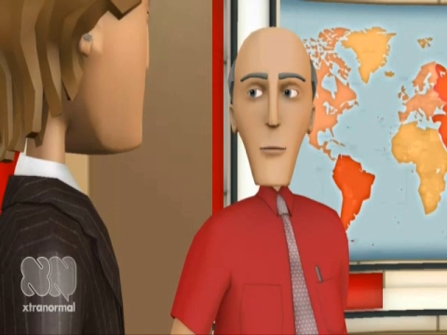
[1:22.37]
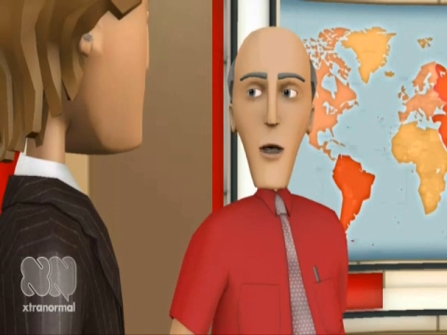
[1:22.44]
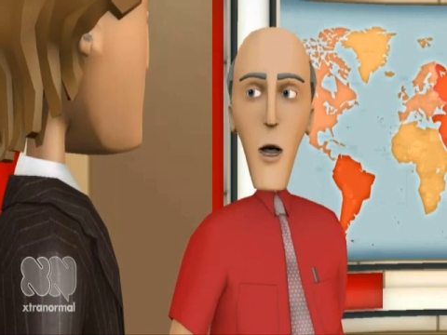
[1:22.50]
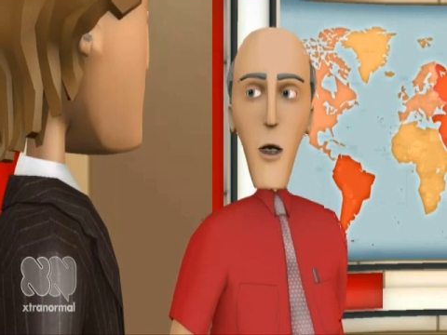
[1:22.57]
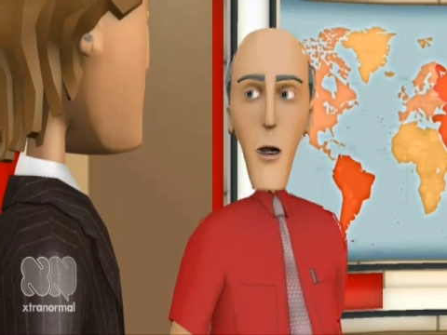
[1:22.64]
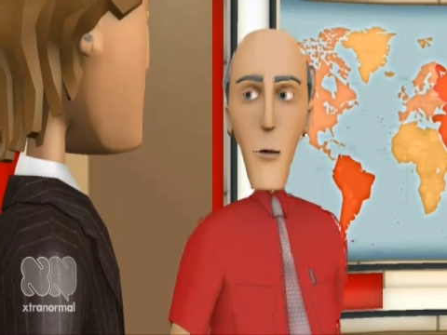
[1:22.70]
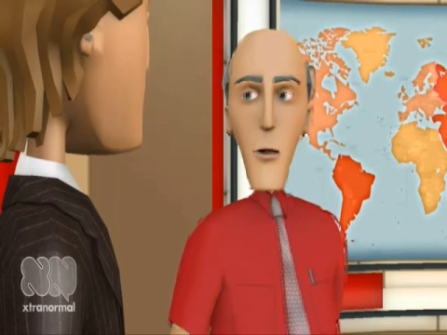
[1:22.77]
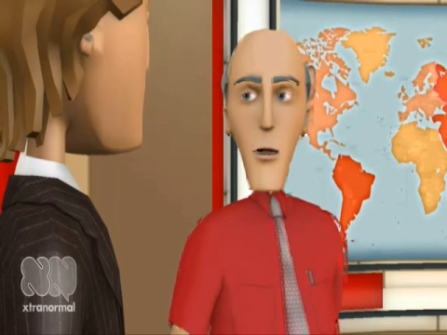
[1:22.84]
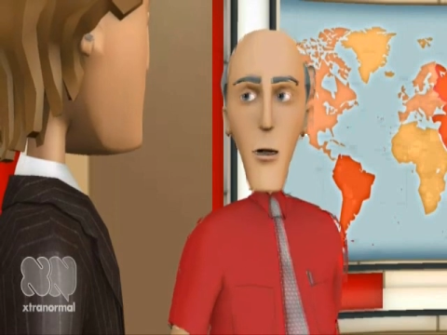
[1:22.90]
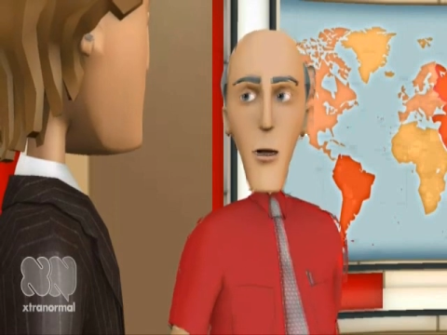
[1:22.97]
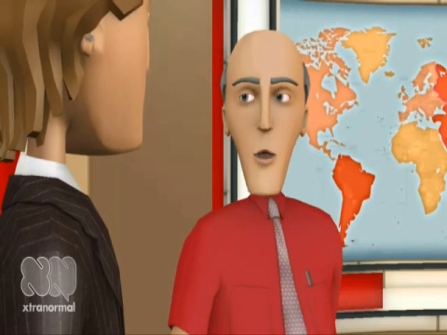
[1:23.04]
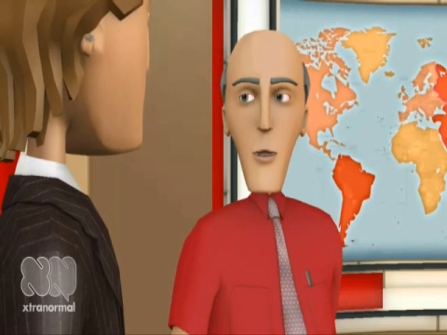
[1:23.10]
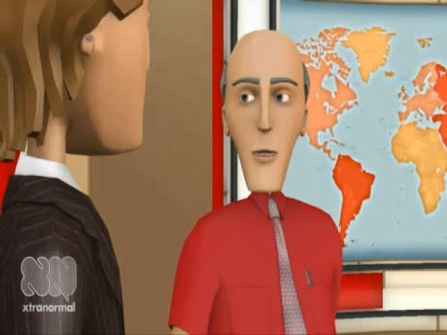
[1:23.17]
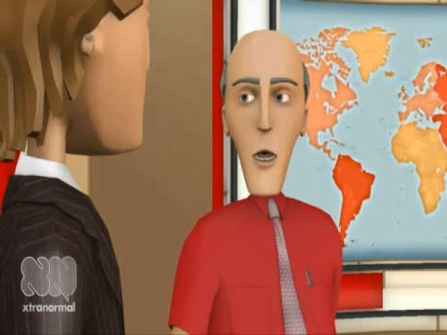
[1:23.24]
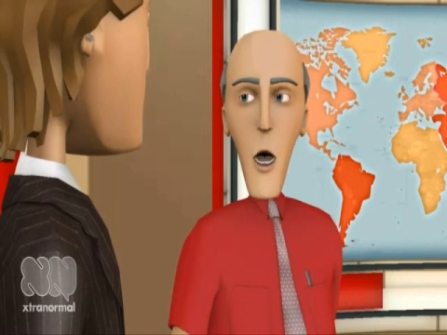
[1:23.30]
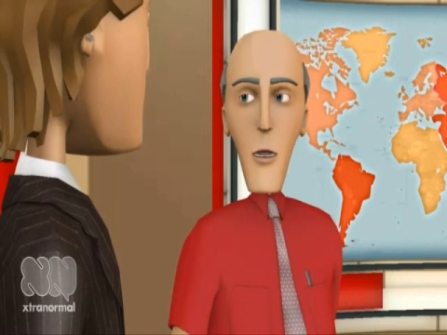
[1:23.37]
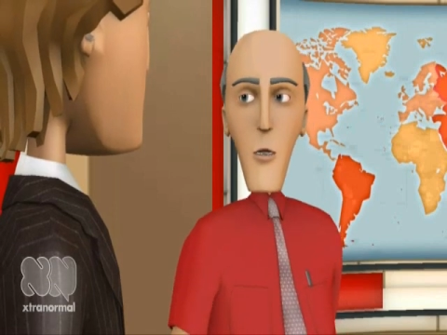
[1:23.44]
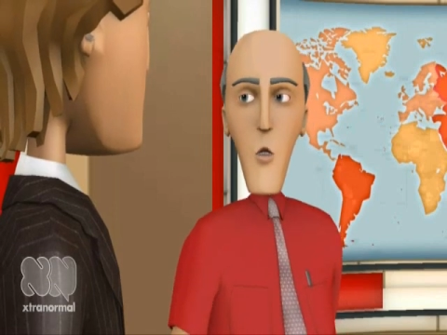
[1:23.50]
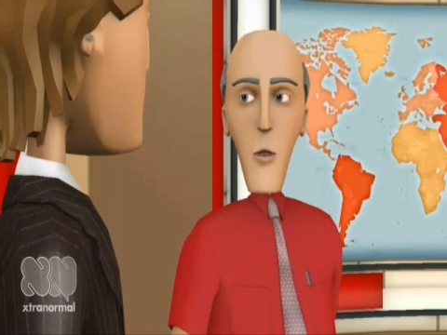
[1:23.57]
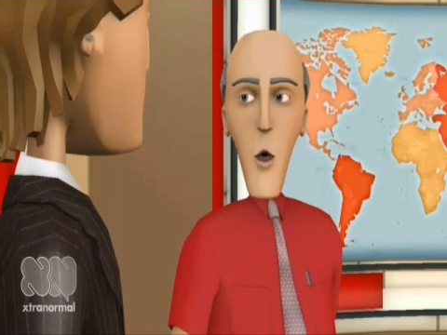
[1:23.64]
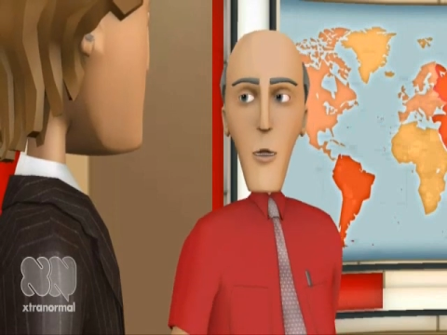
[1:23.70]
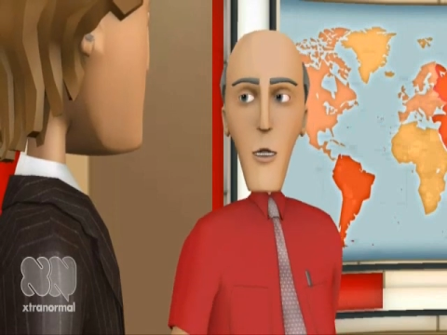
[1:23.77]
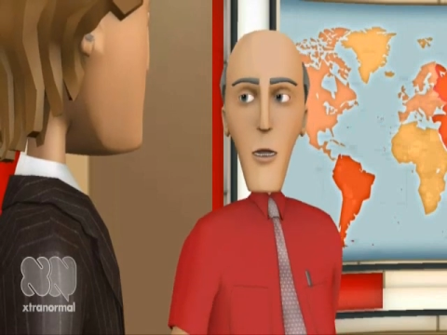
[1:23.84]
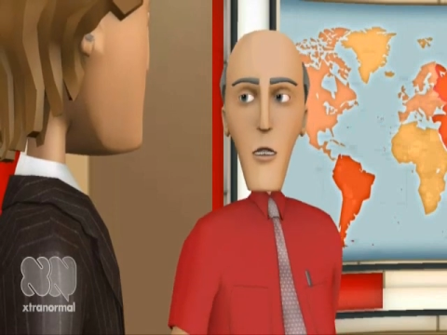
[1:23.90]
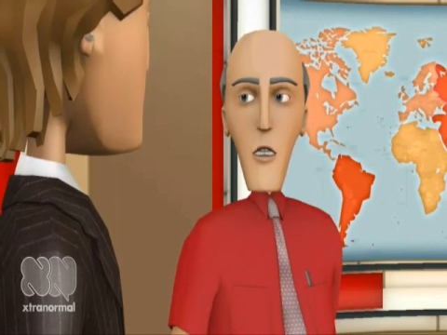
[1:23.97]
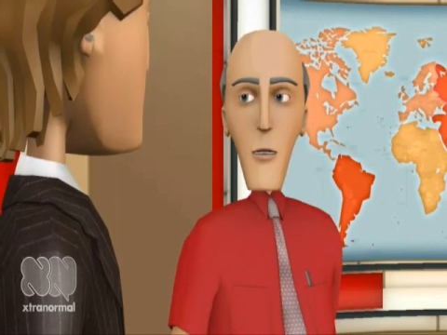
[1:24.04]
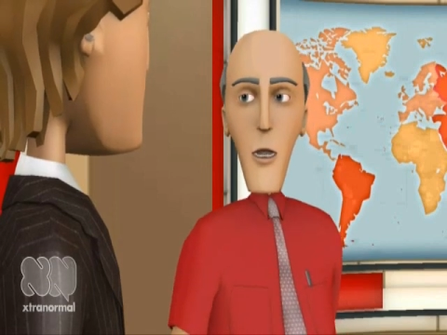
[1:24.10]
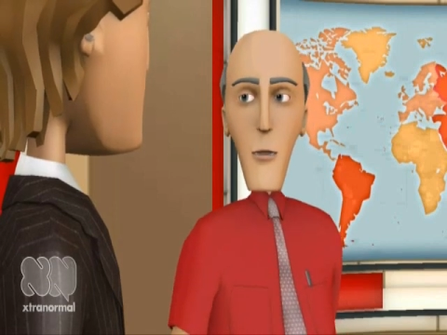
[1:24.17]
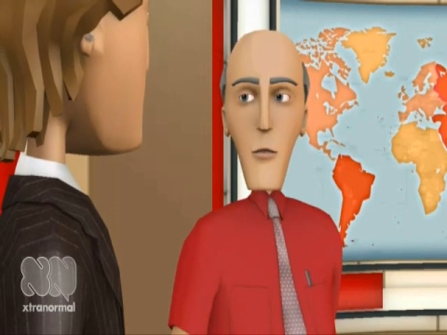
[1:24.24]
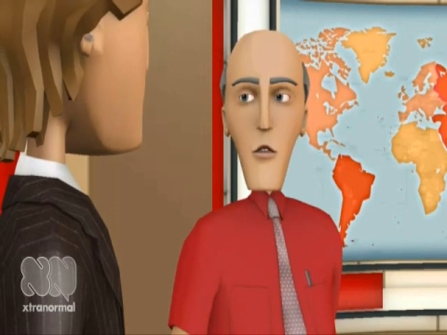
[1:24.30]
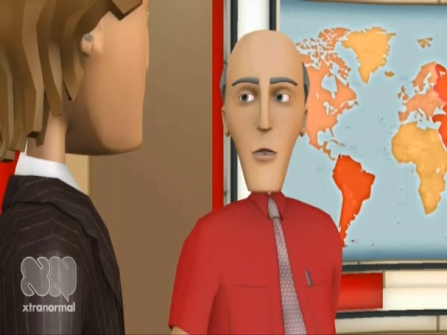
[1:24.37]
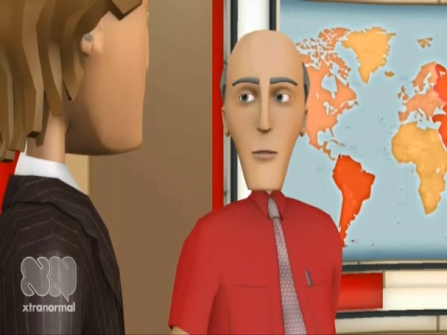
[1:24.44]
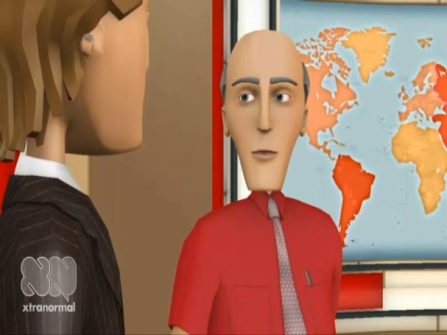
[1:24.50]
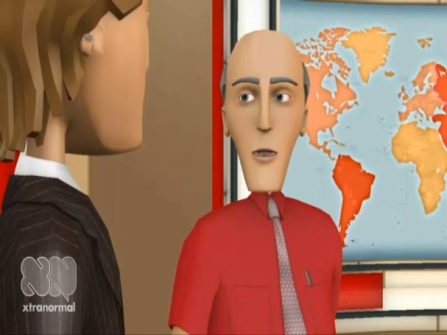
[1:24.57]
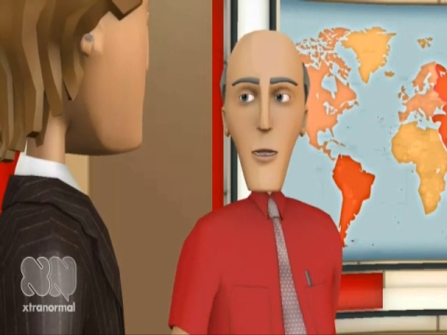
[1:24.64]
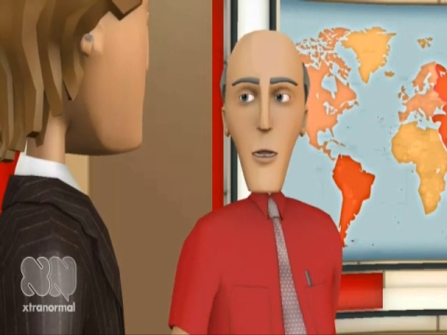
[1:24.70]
my company, all our workers came from